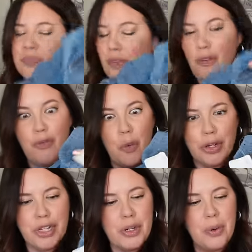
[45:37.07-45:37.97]

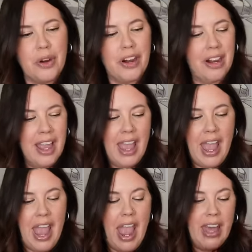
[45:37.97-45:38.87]
for sure.
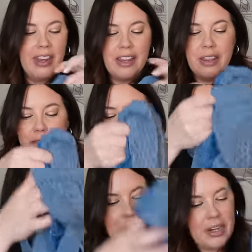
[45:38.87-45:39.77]
And the
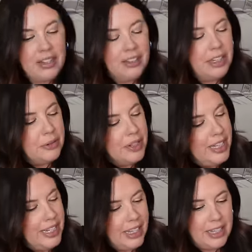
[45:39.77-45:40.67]
fabric
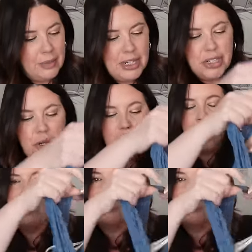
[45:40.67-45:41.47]
literally, like, let me show you how